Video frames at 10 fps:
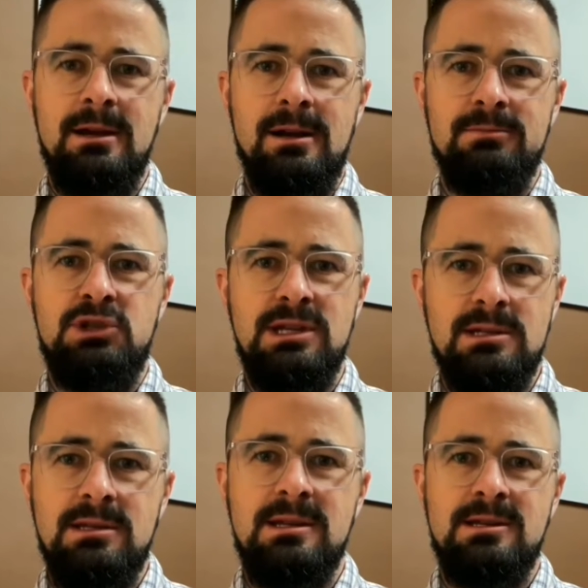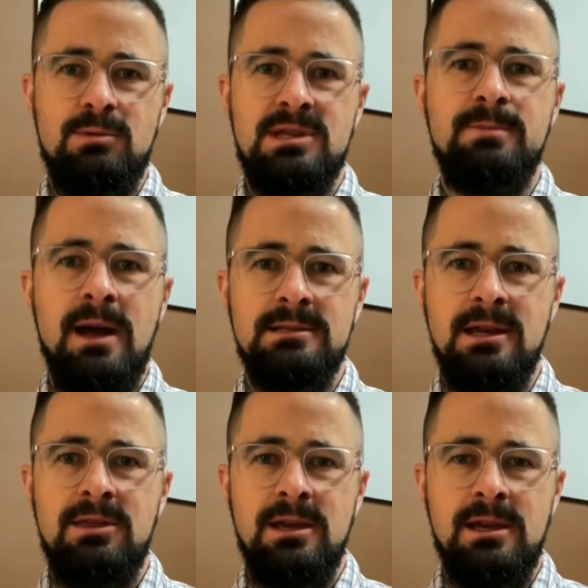Jesus' response,
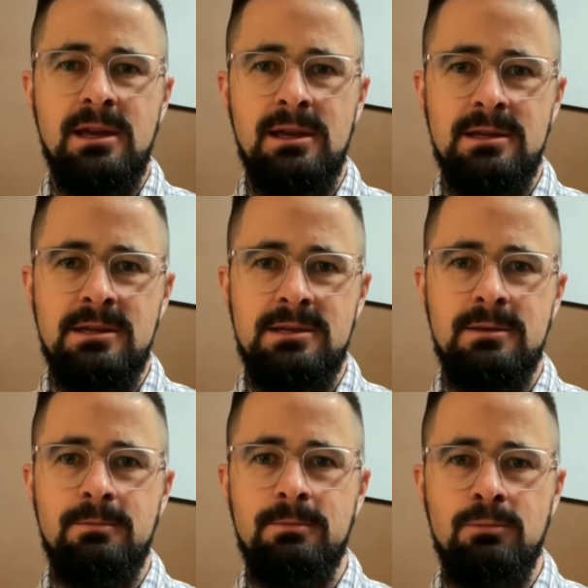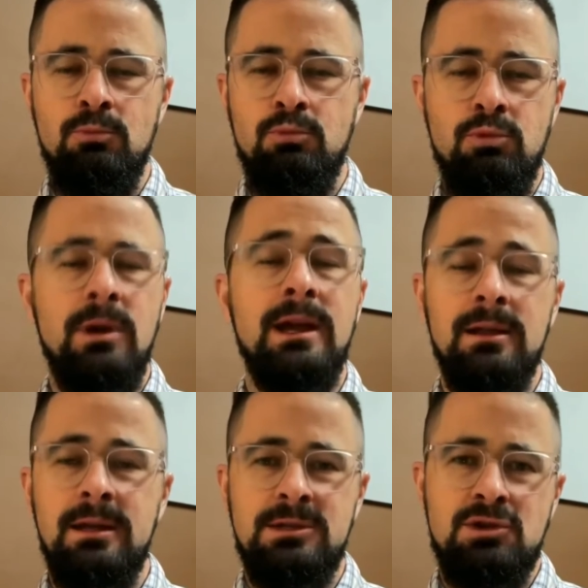I think, is
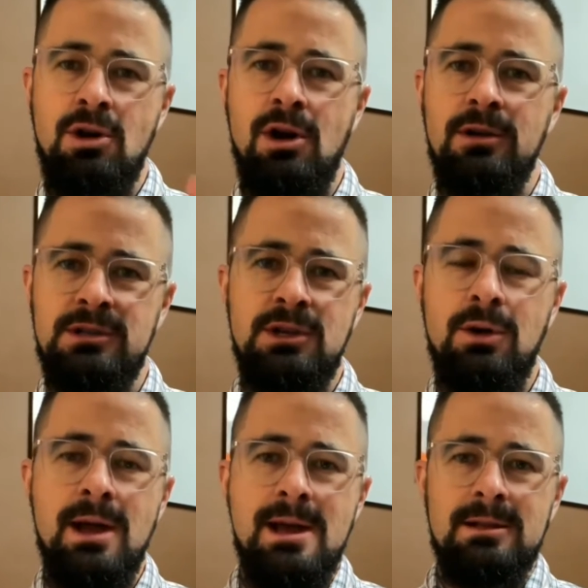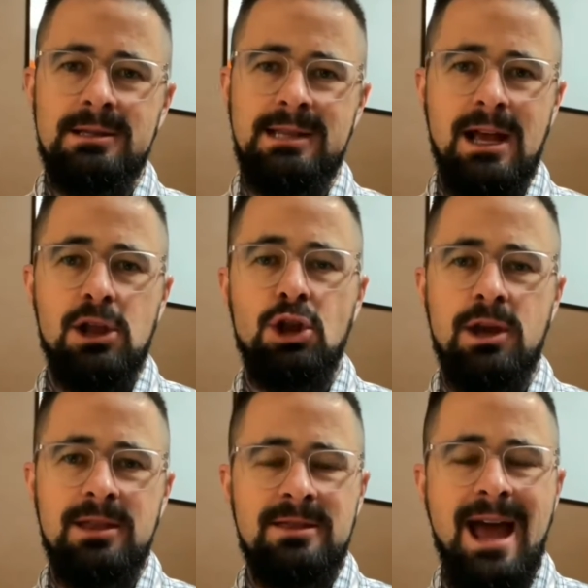really strong. So let's take a look
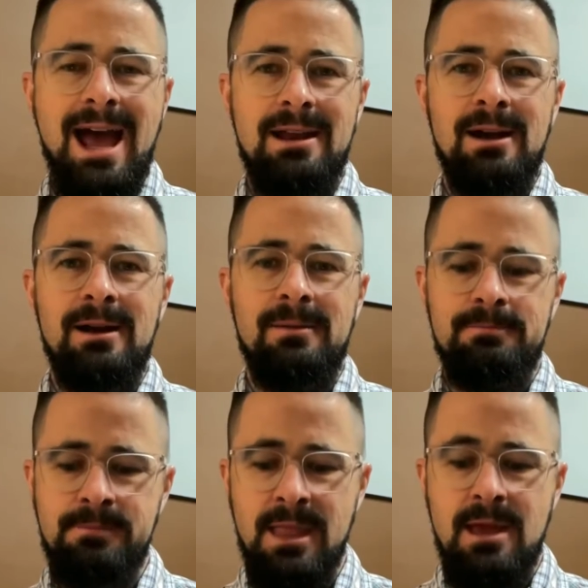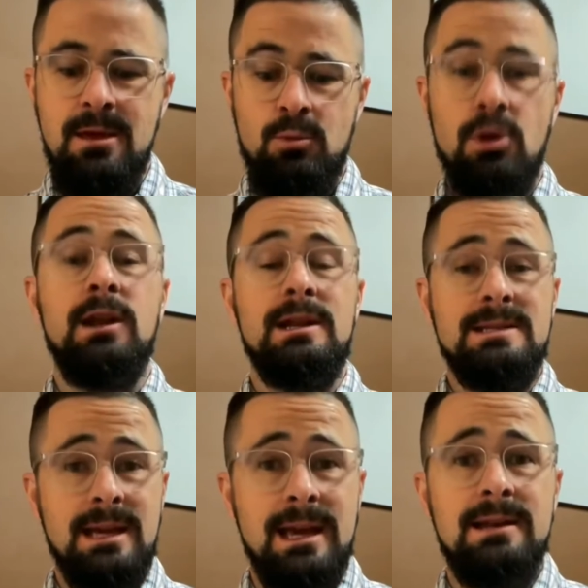at that. We're going to
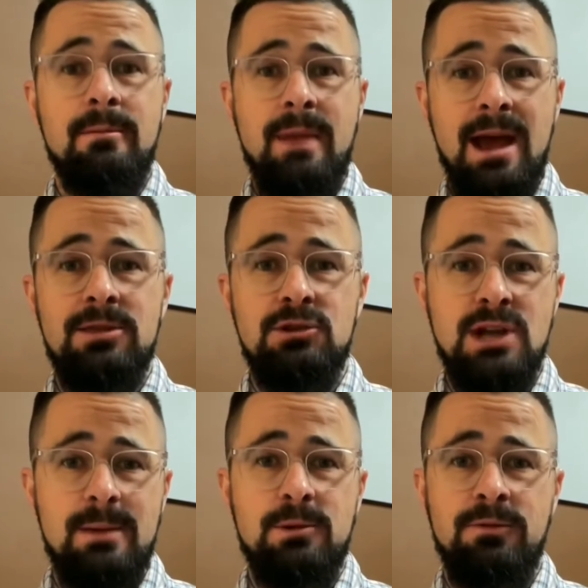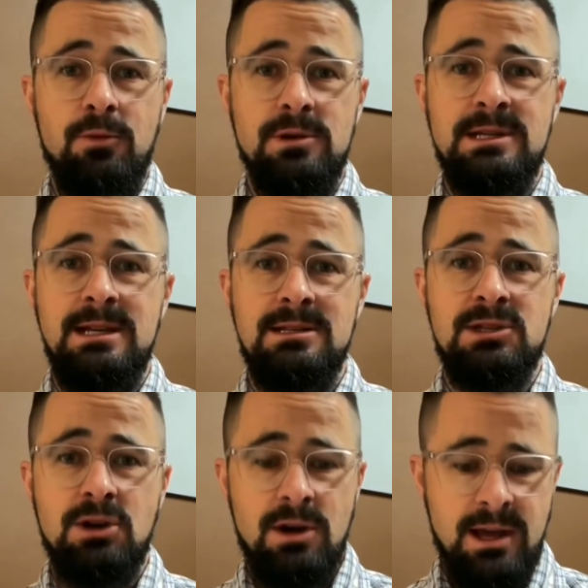dig into Matthew chapter 14,
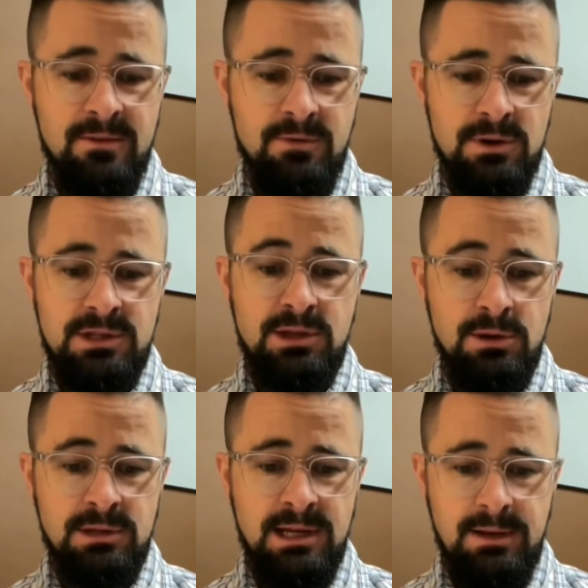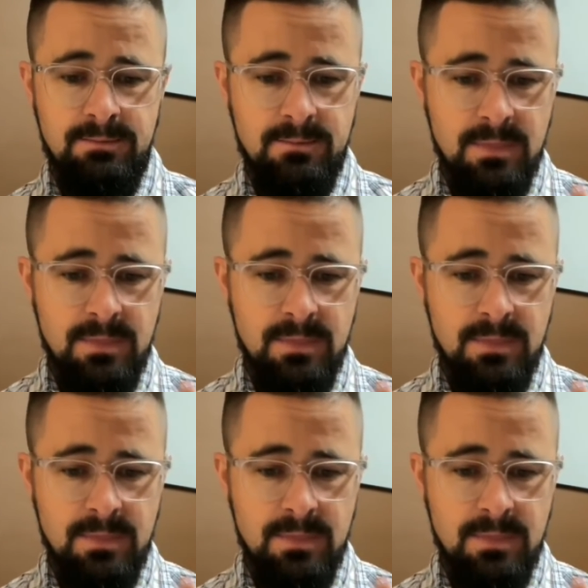starting at verse 13.